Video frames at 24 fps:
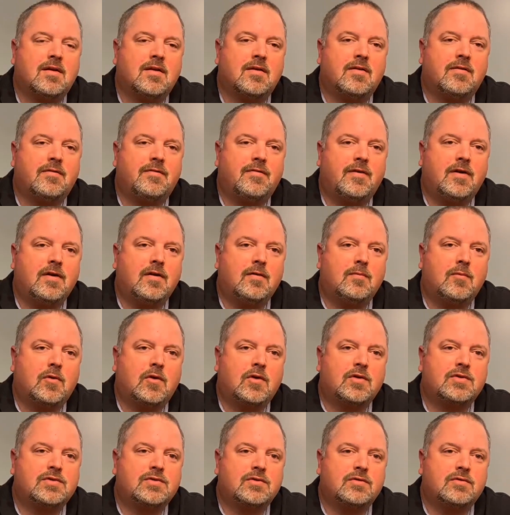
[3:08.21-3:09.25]
Fire
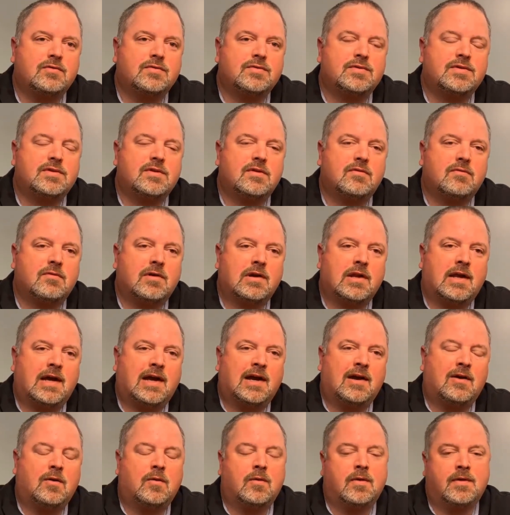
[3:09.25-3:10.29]
marshals rely
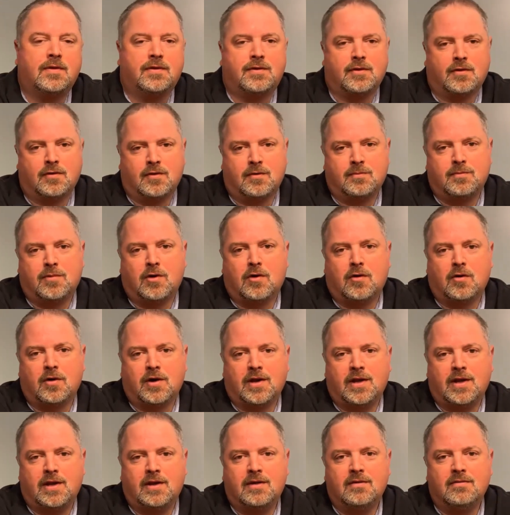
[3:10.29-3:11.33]
on
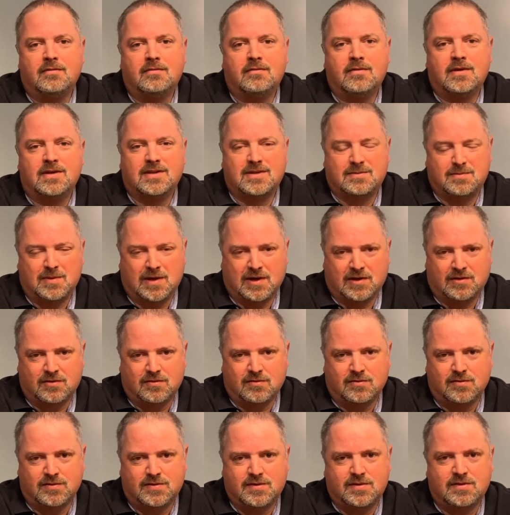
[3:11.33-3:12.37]
third-party
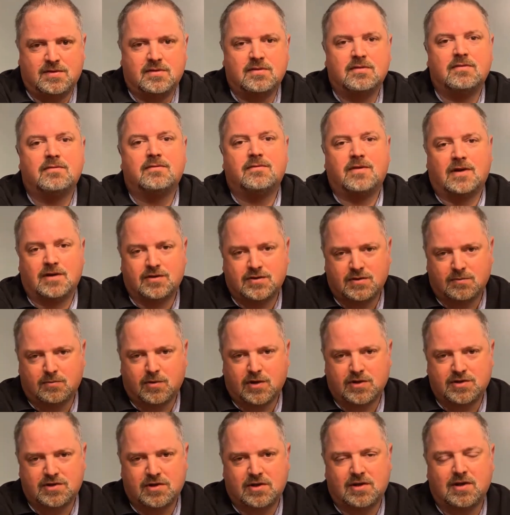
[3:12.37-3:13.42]
inspectors, fire suppression
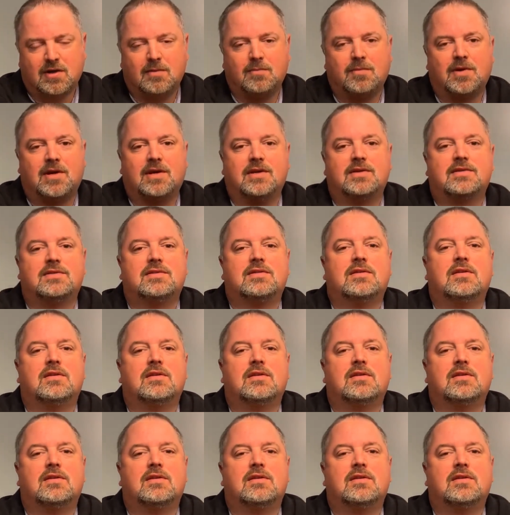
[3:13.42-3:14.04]
companies,